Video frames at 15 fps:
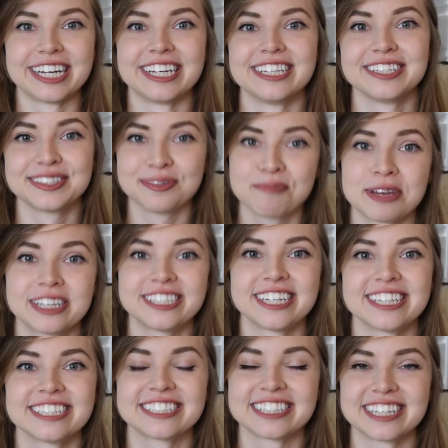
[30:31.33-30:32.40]
There's a big
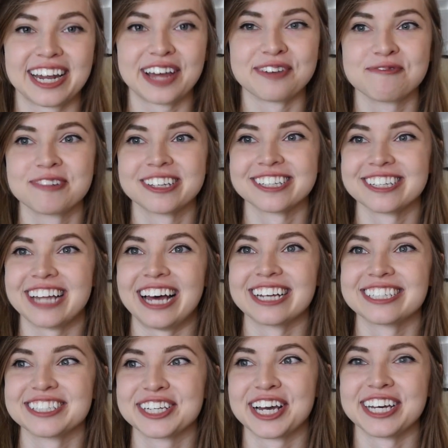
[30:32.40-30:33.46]
change that I've been
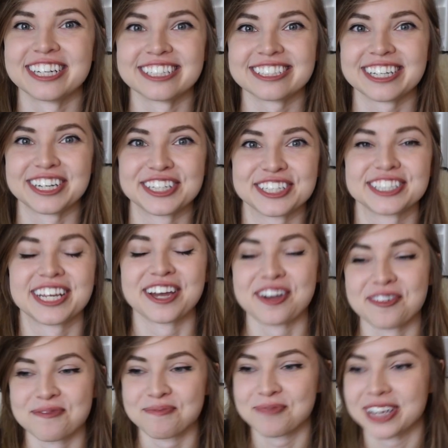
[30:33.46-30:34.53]
actually kind of scared to
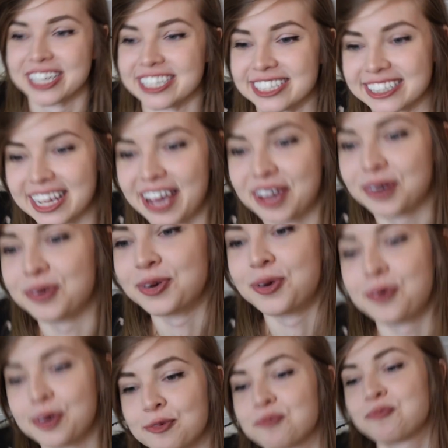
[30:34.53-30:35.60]
say because I don't
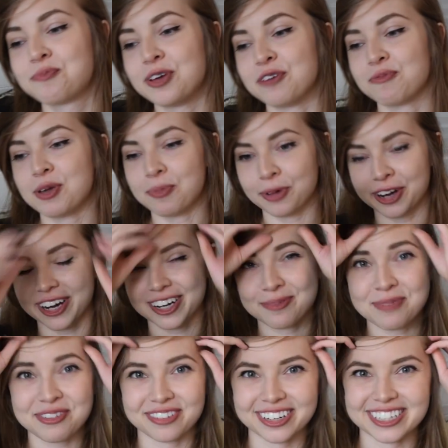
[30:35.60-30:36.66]
know if people are gonna
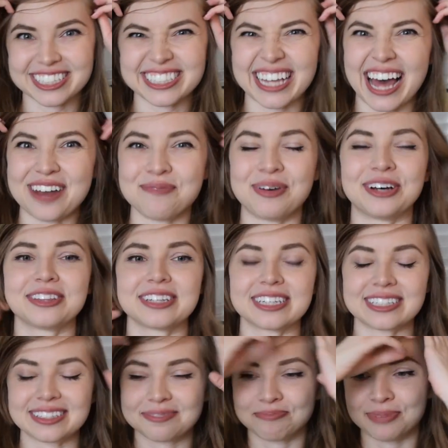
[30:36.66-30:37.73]
be really sad about
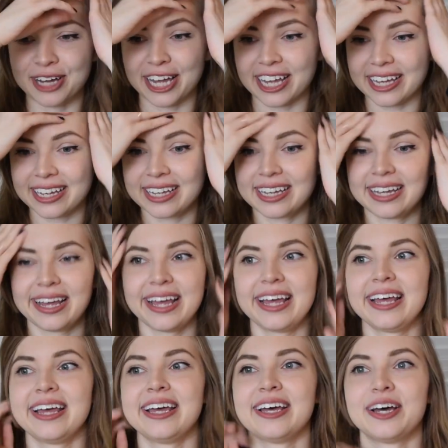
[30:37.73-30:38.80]
this, but
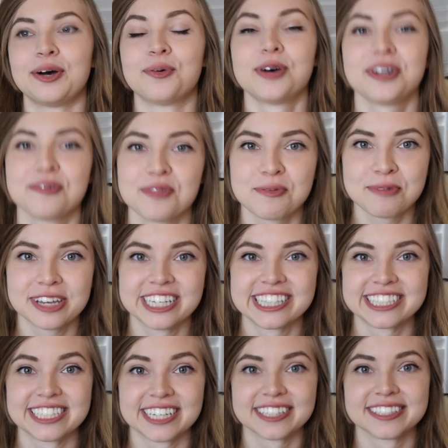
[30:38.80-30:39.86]
one of the
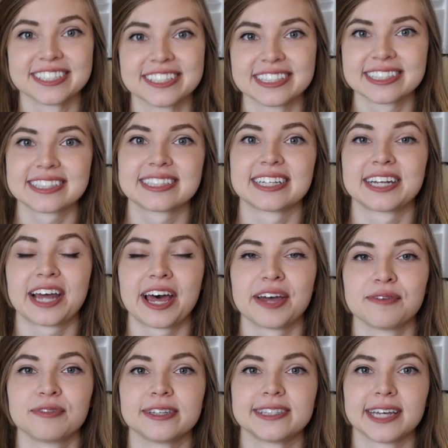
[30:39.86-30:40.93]
biggest changes that
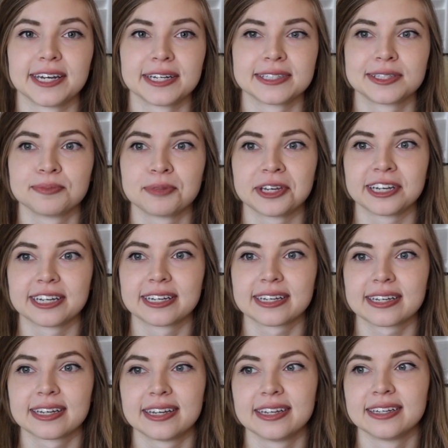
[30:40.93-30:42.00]
I've decided to make
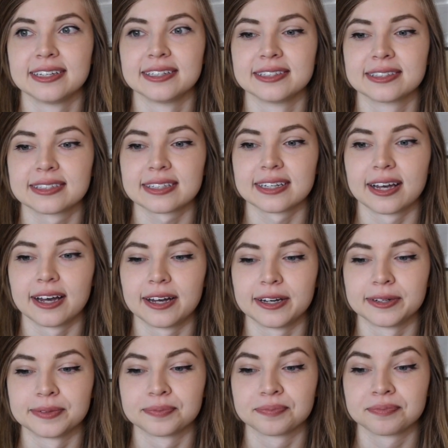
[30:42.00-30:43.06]
is
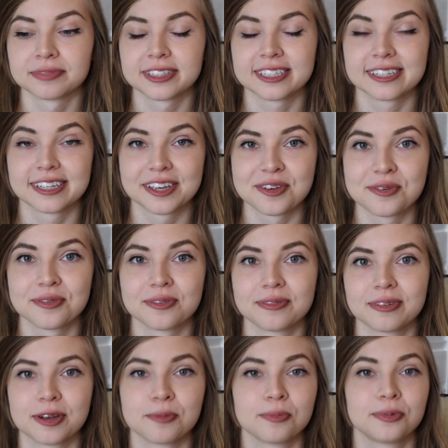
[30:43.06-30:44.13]
to
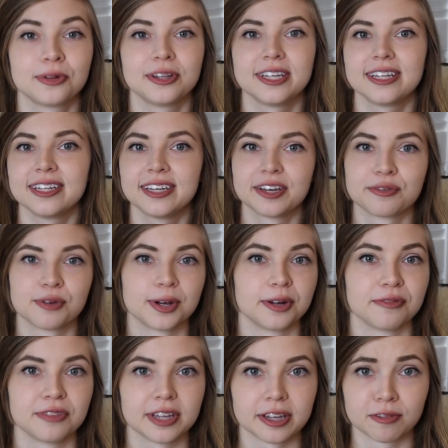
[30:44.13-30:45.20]
completely get rid
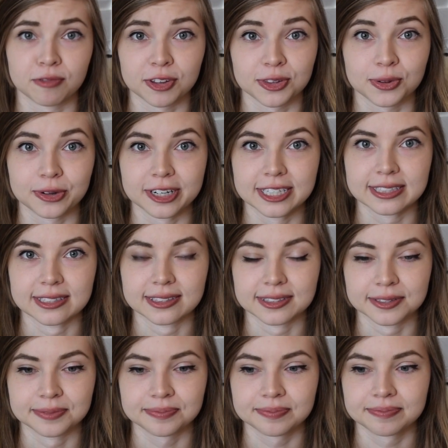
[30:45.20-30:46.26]
of the inventory
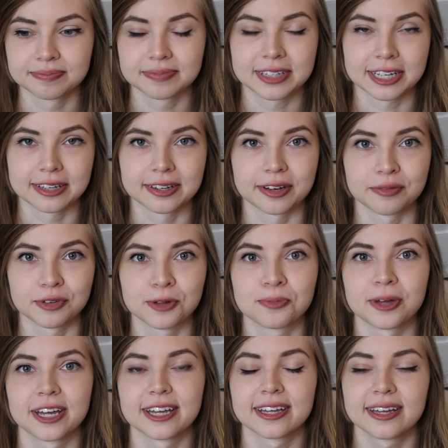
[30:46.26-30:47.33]
system in
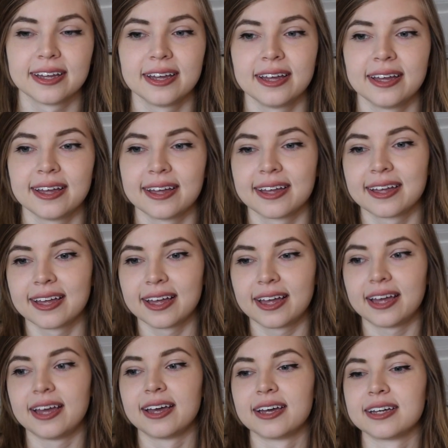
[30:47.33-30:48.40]
GetBuildBot.
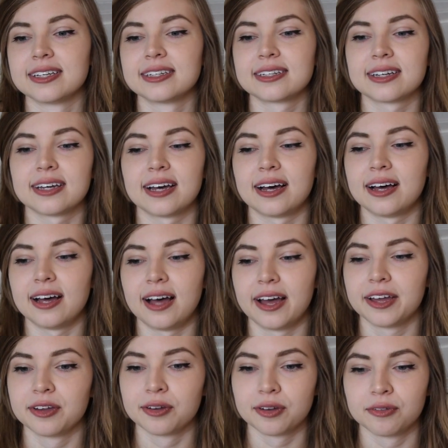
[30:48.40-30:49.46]
And
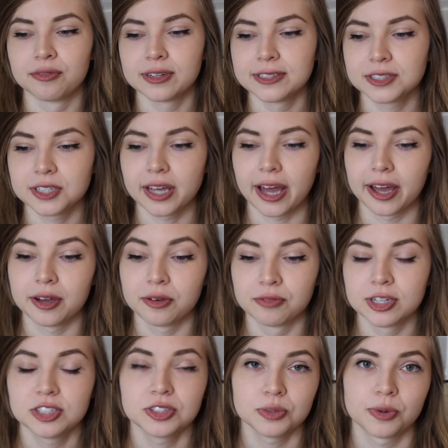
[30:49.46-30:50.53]
I
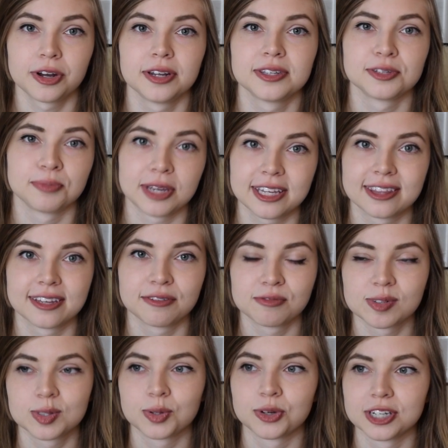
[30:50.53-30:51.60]
originally wanted to make the
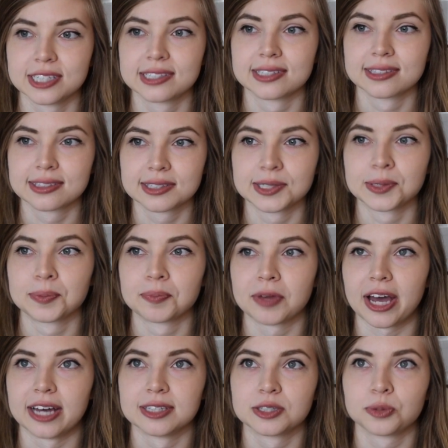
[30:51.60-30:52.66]
inventory system
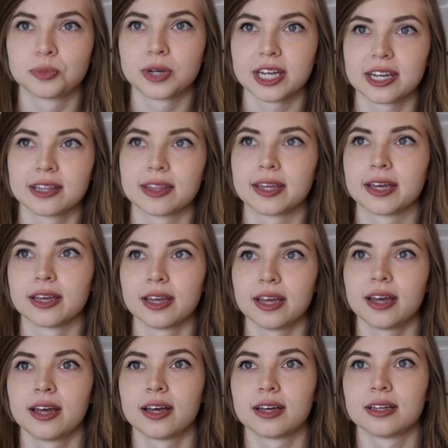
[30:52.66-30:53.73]
as a way that,
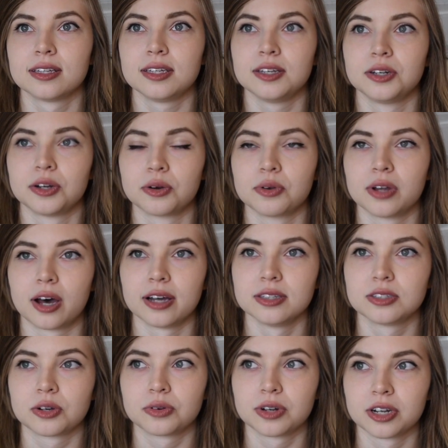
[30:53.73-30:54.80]
you know,
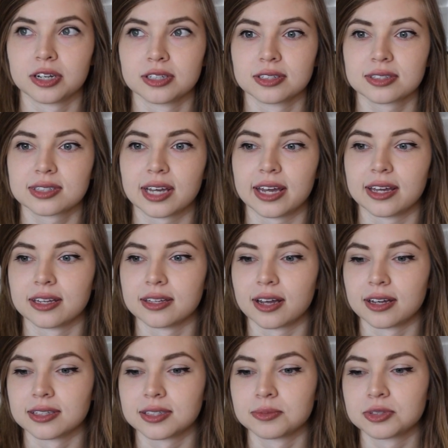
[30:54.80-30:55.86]
non-donors and
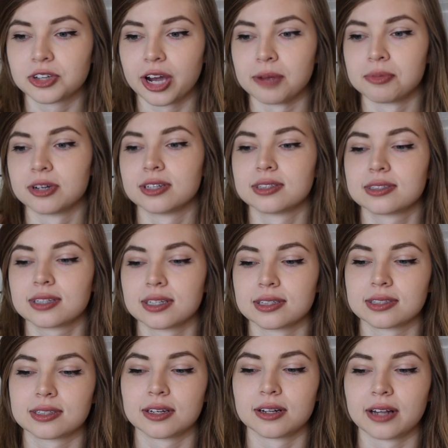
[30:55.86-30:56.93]
non-subscribers can
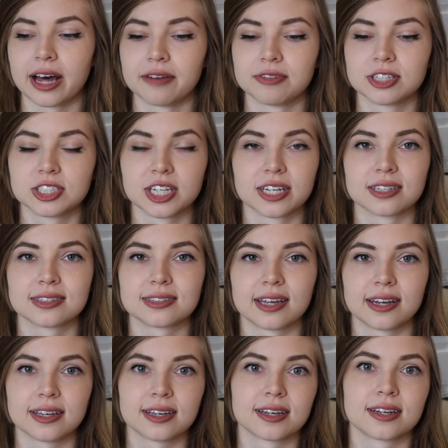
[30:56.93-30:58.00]
still have a chance
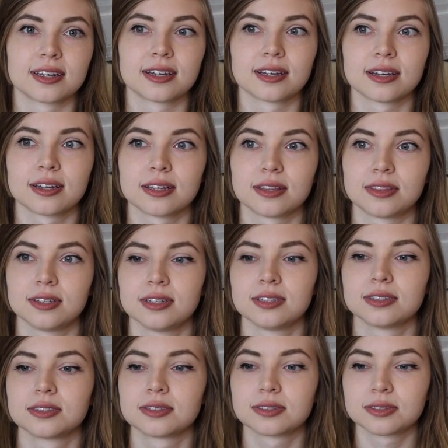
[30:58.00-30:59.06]
at getting
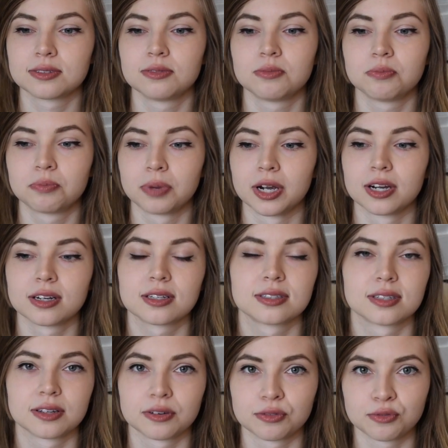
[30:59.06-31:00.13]
these
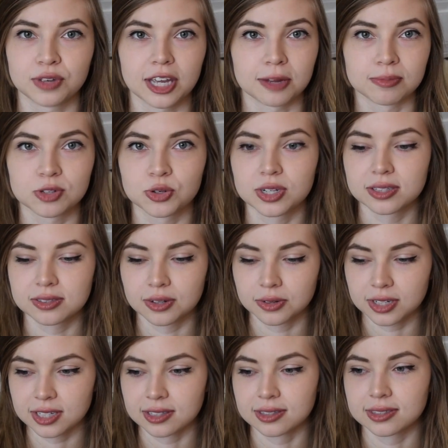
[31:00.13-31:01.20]
perks of game choice
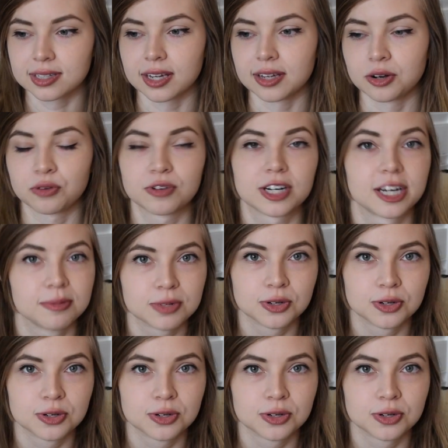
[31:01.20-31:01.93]
tokens and overtime